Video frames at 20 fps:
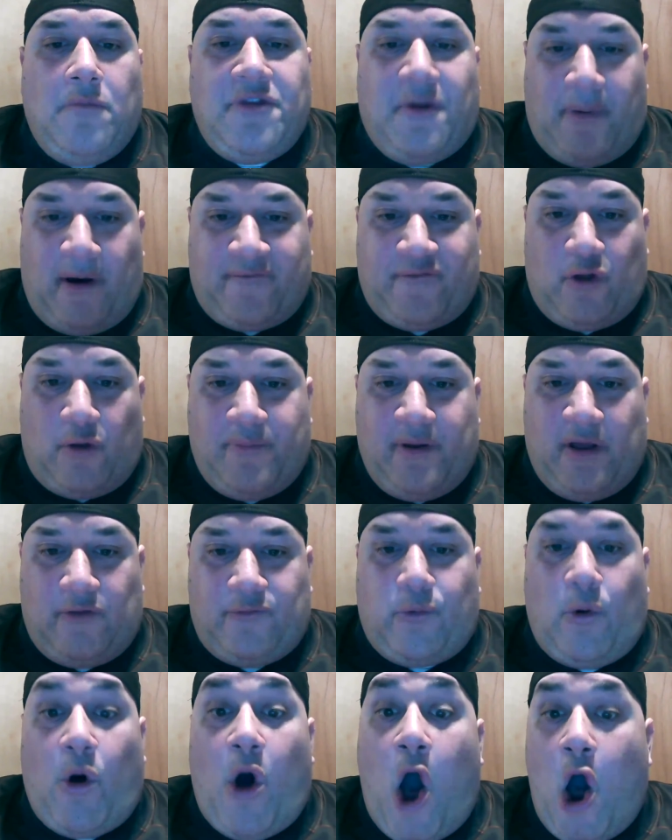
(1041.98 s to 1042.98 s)
The Buffalo
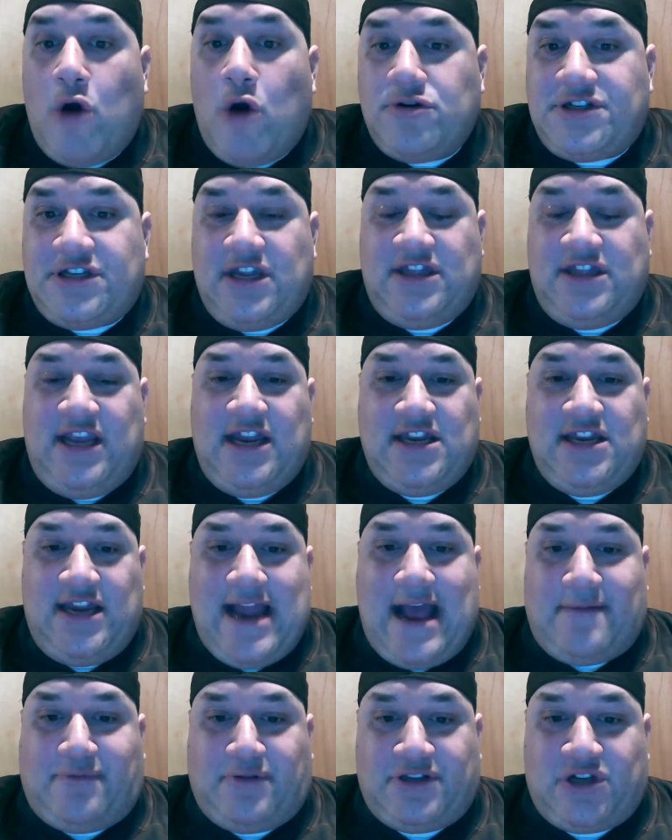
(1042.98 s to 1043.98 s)
Bills will host the
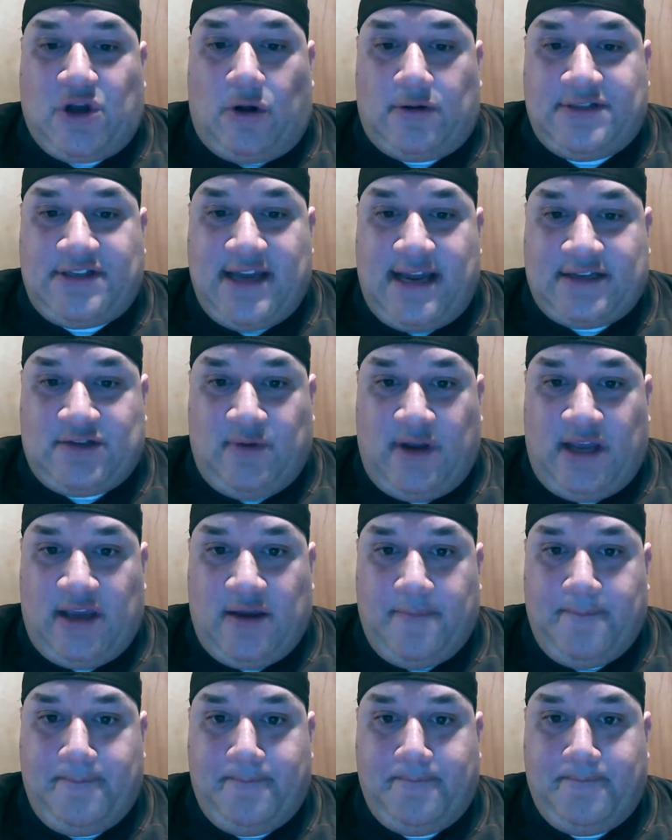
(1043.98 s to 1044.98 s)
Indianapolis Colts next
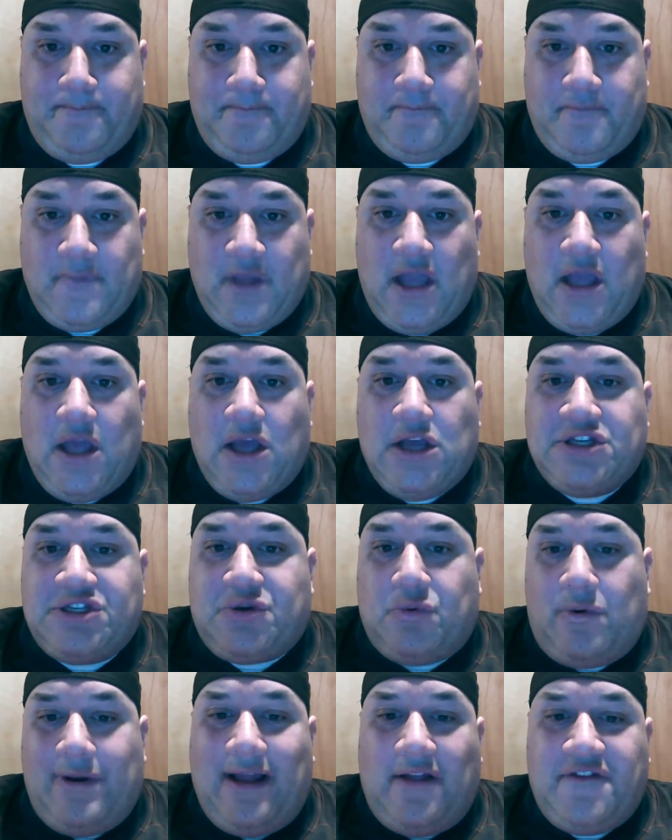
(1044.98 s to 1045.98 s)
week.
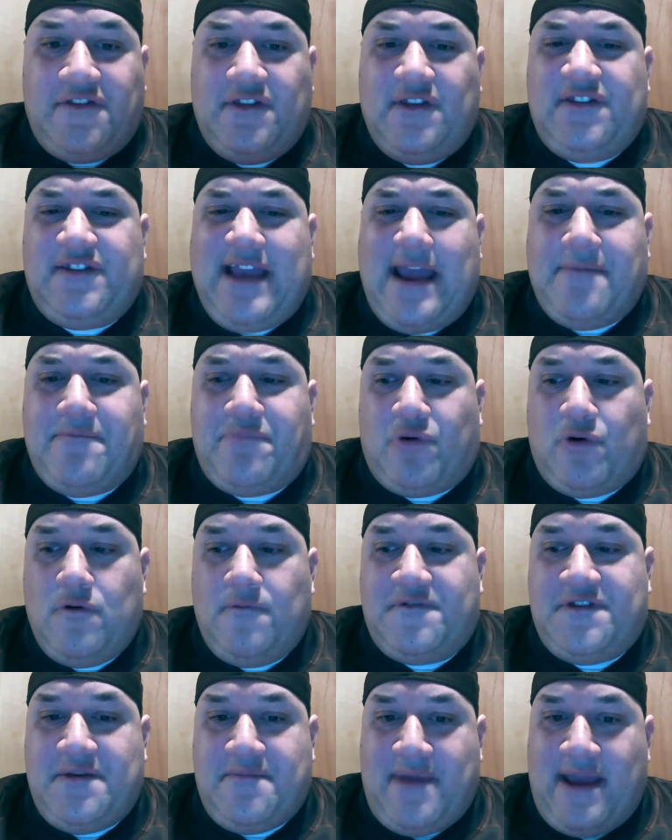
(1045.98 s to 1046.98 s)
So what else did this game
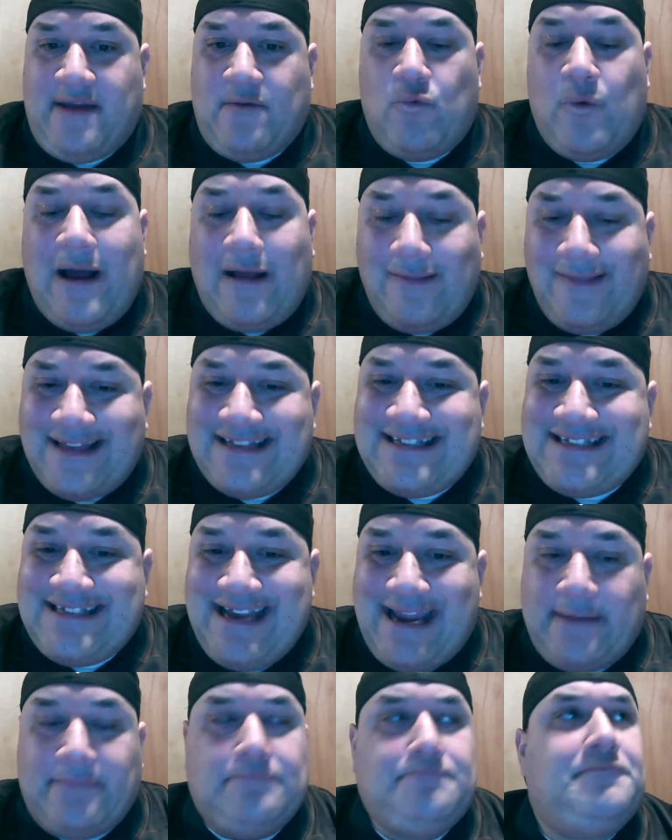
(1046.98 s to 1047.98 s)
prove to me? Well, let's
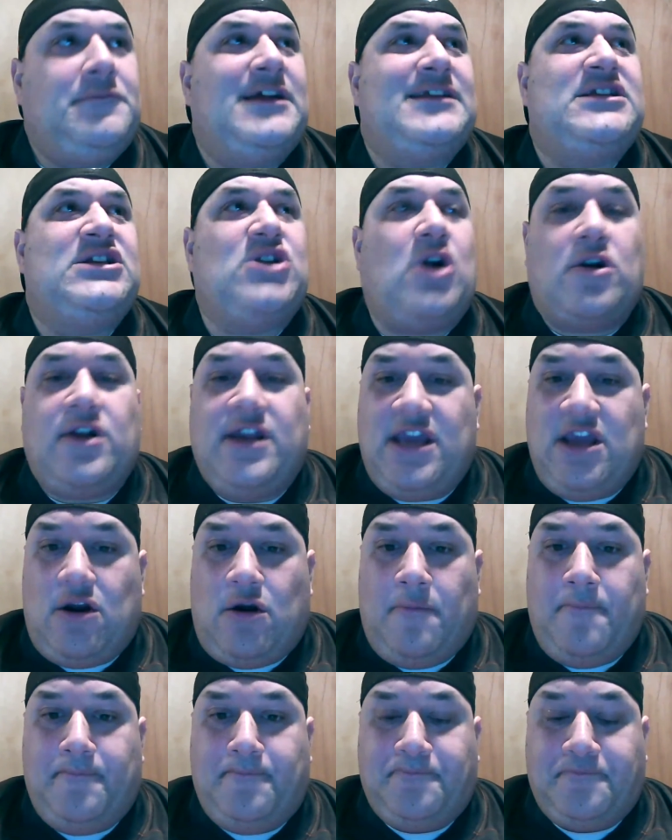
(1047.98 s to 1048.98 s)
see. Let's start
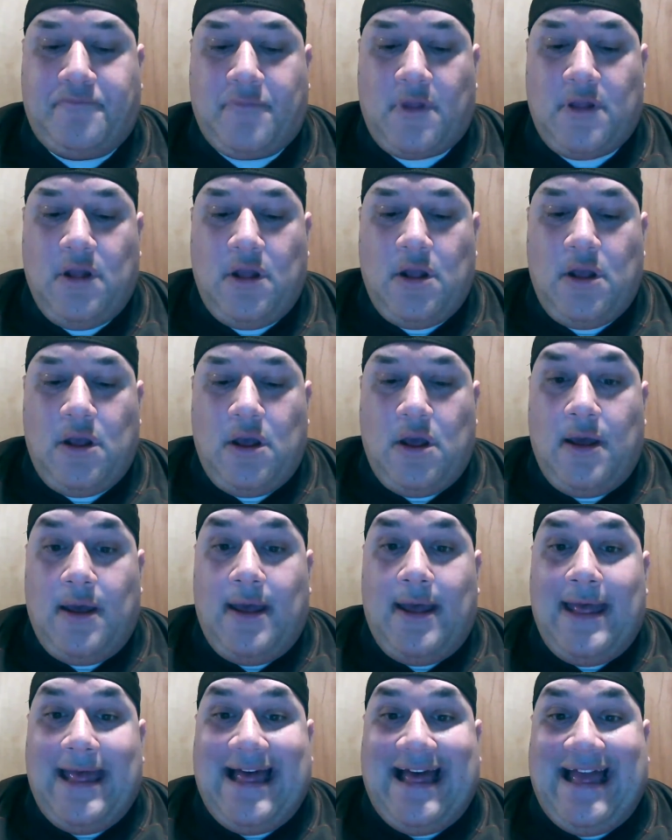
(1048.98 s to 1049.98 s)
here.
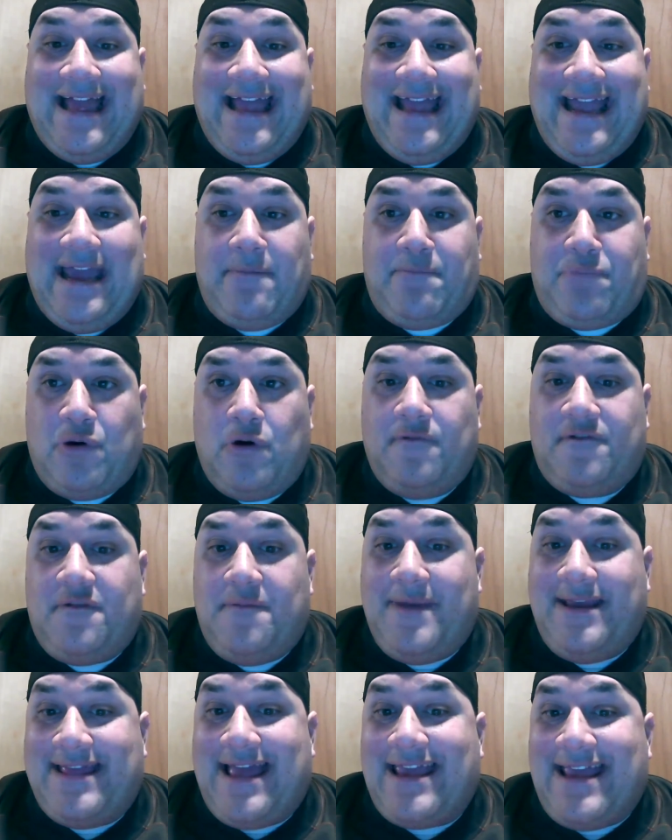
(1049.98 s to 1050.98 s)
It proved
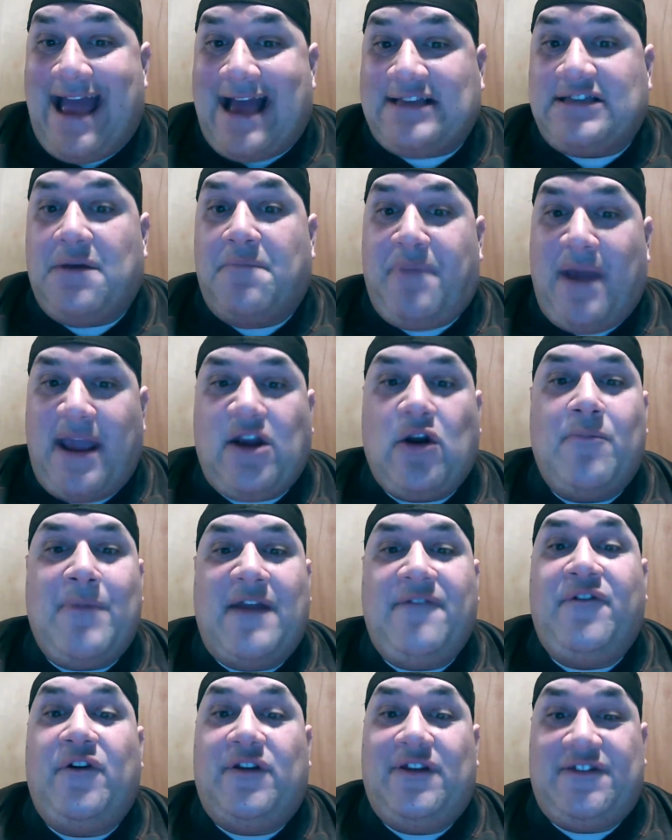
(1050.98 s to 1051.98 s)
to me that, yes, Baker
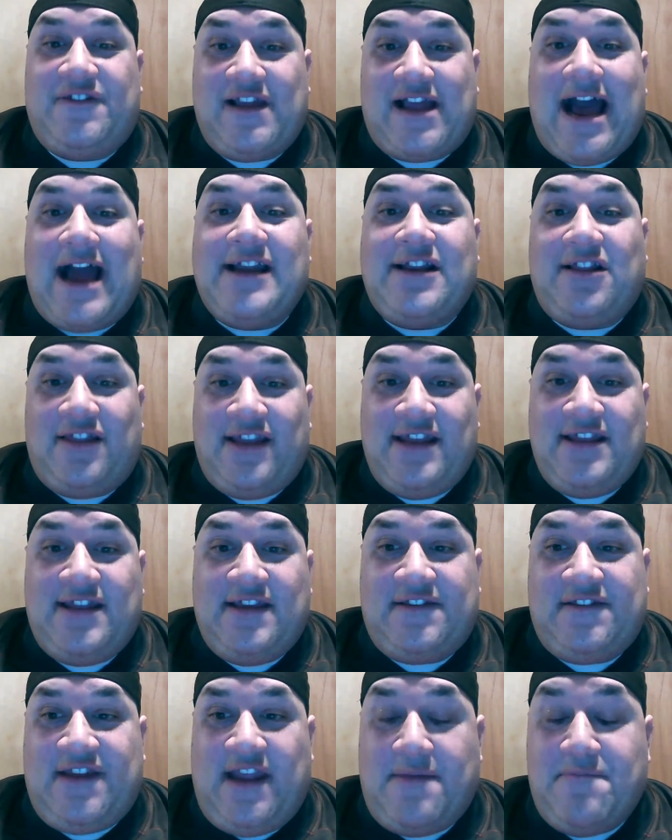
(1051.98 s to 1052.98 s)
Mayfield is the guy to lead
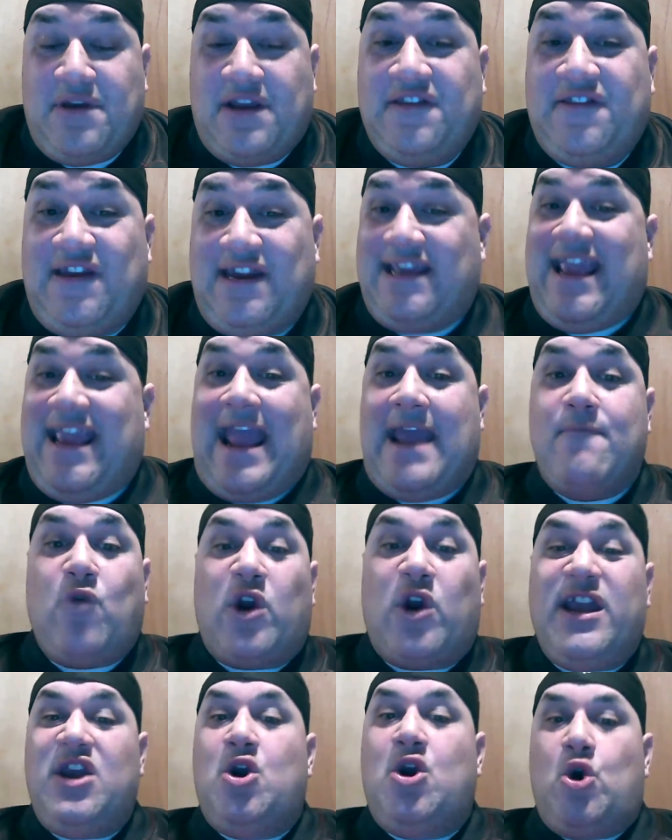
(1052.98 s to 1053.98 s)
this team, because in a game
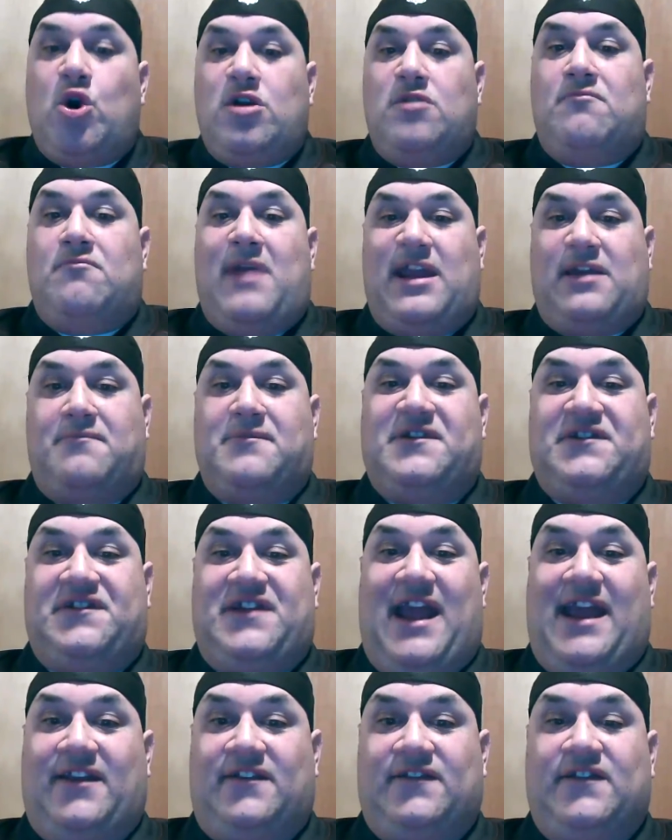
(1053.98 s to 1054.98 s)
where he couldn't make
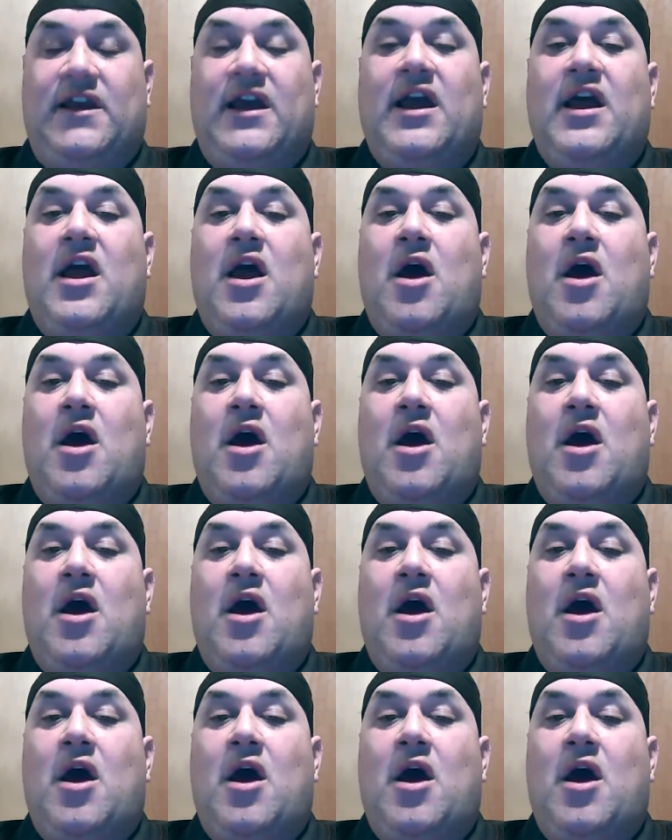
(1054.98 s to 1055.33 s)
mistakes